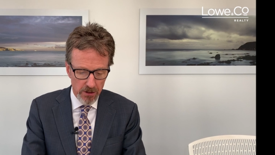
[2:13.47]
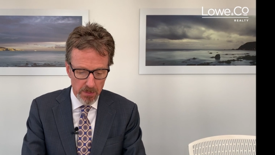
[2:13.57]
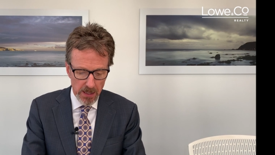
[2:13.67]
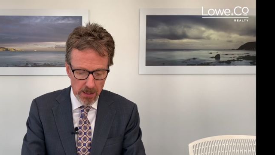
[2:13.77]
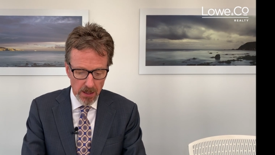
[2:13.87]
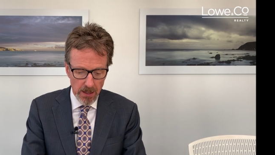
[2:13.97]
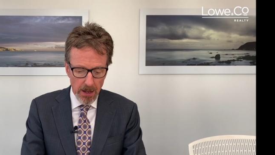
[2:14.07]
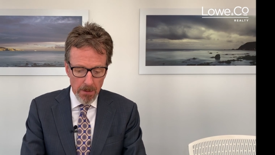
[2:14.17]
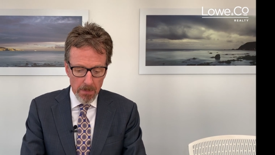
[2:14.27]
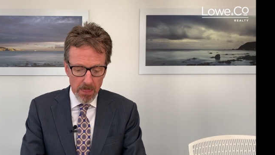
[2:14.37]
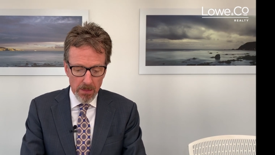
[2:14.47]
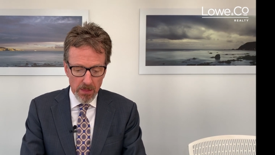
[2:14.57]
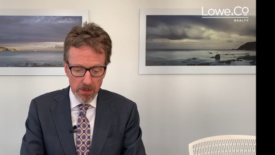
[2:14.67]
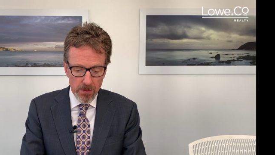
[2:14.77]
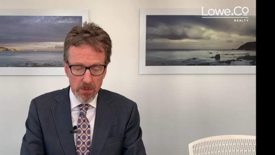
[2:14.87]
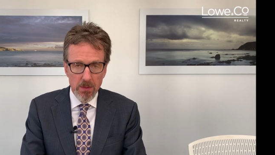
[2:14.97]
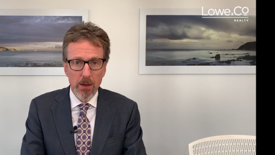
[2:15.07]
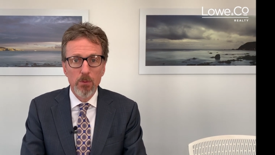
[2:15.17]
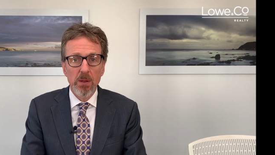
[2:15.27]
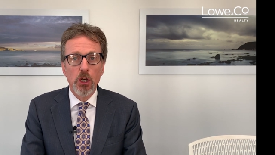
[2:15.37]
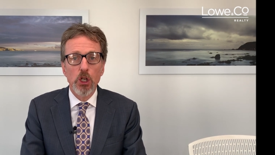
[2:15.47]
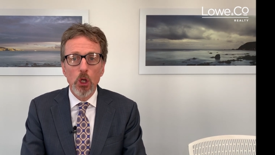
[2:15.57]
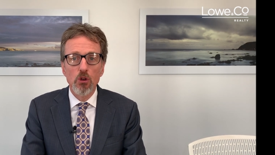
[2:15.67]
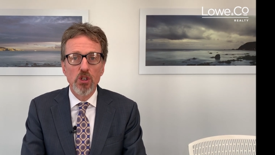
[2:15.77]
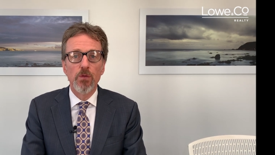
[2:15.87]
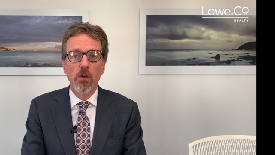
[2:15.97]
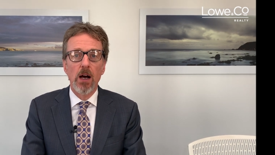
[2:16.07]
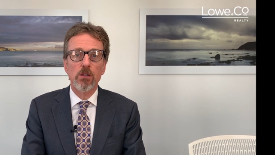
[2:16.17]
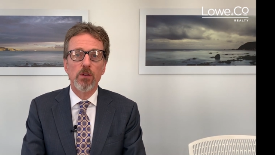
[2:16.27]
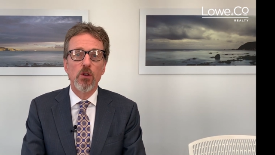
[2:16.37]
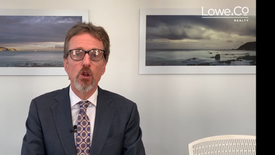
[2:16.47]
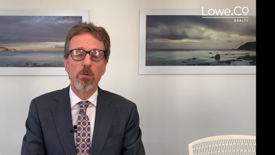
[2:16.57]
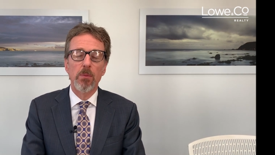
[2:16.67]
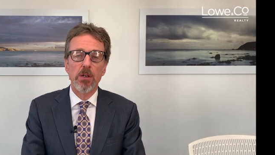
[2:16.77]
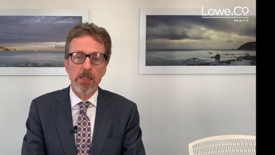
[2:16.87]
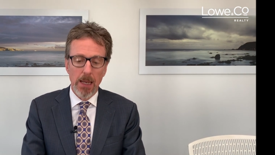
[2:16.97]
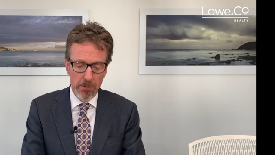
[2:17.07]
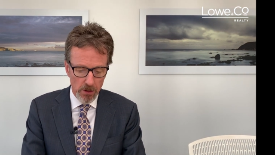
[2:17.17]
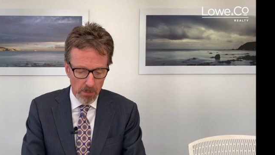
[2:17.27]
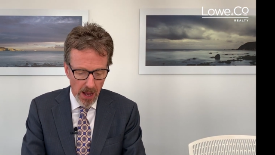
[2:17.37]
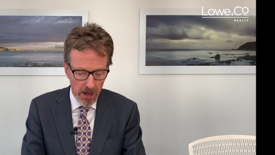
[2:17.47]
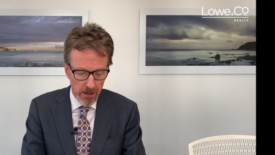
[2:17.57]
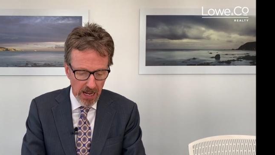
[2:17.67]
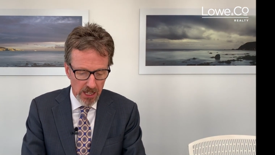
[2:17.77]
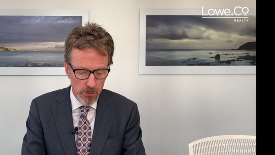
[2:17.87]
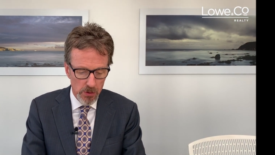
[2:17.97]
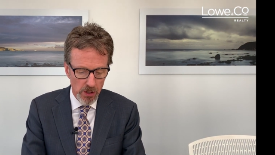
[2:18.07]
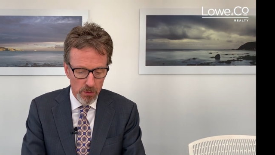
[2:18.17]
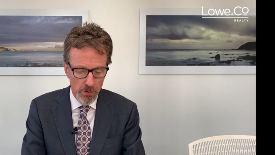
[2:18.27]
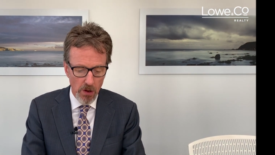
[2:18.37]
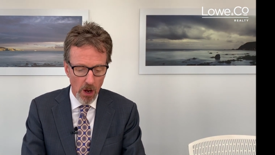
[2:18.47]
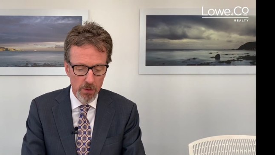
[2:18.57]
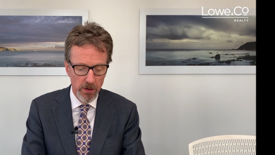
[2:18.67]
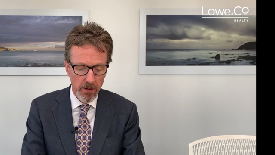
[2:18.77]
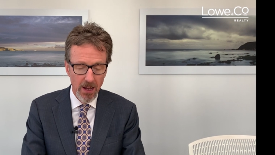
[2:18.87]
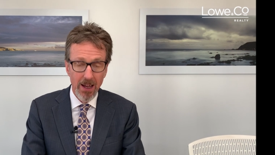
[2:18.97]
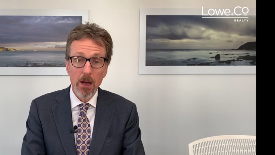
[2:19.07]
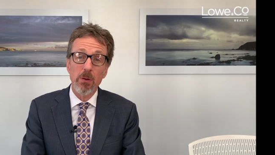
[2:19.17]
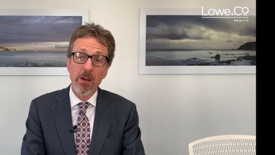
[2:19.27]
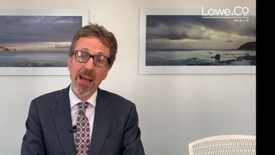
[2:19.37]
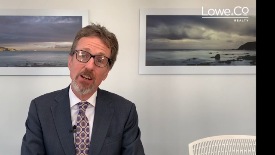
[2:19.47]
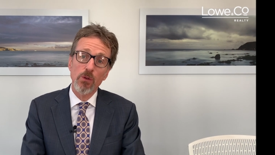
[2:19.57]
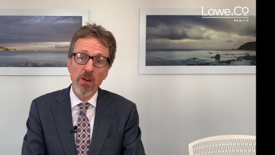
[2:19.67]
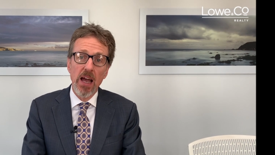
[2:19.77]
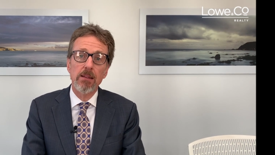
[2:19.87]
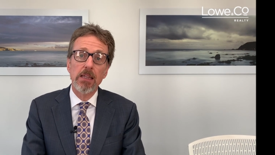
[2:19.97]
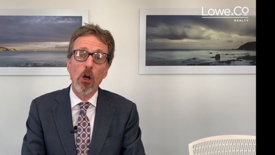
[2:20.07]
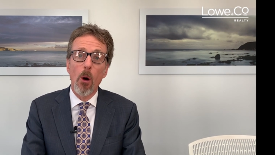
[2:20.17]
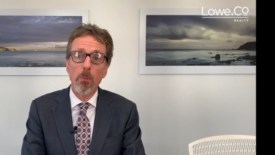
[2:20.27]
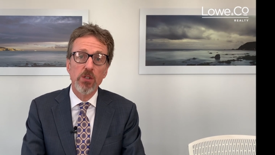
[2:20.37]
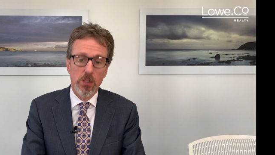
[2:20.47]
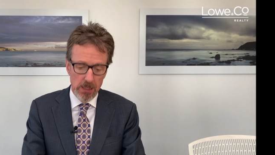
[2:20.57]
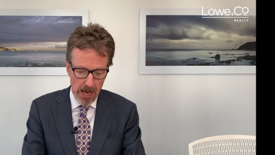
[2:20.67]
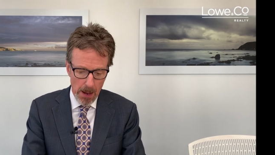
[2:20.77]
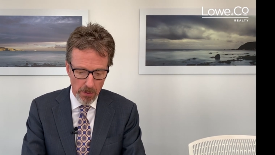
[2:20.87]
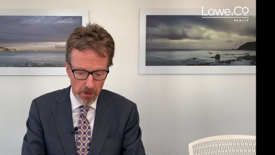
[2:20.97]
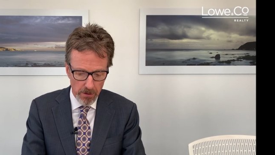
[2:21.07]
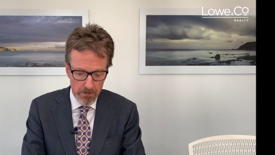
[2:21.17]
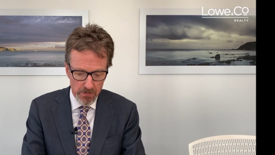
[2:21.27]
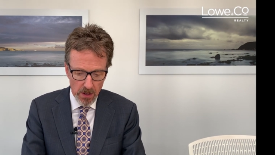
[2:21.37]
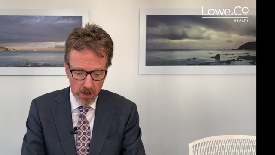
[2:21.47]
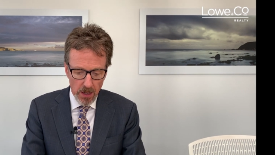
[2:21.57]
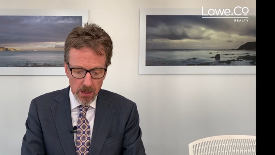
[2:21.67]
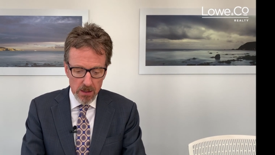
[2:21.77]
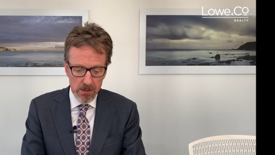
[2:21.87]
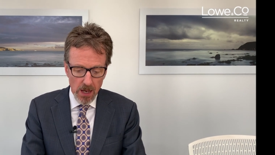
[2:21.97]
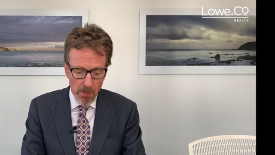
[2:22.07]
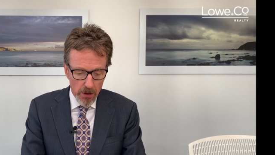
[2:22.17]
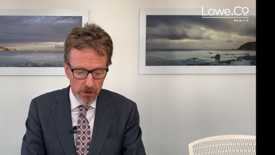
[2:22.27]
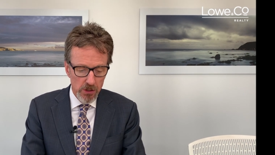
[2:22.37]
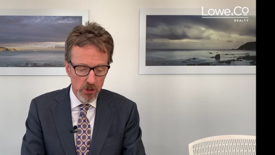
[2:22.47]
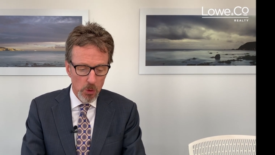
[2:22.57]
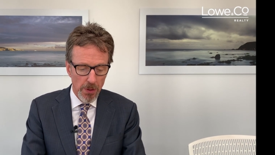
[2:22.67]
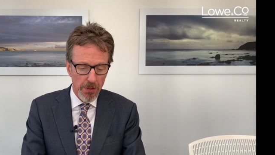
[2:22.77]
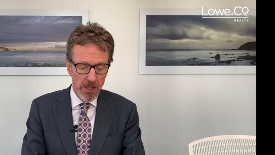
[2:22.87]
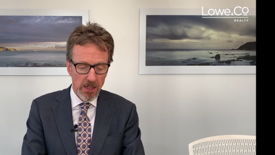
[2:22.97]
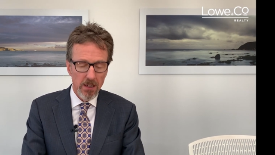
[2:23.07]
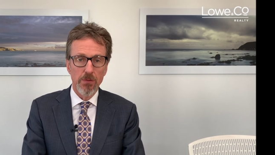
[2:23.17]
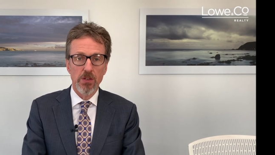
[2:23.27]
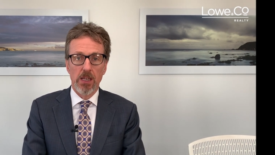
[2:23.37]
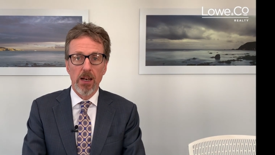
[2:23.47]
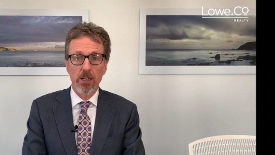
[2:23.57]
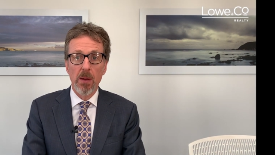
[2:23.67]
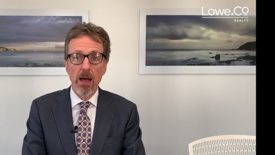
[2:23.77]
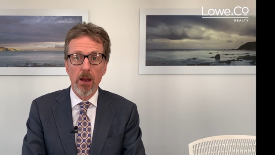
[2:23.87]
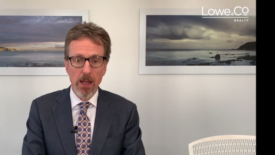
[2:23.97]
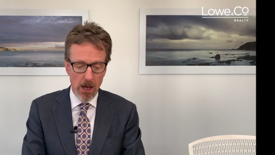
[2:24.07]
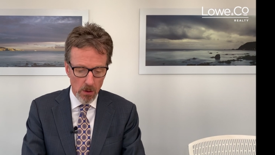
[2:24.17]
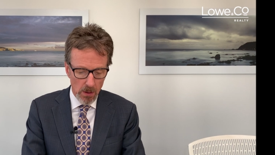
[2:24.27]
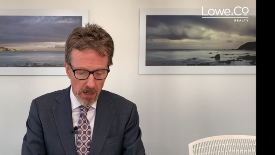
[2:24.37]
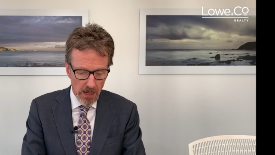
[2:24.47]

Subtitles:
to me there would be a huge influx of new properties coming to the market as a result of COVID. But in actual fact, the opposite has happened. Some owners who were thinking of selling about now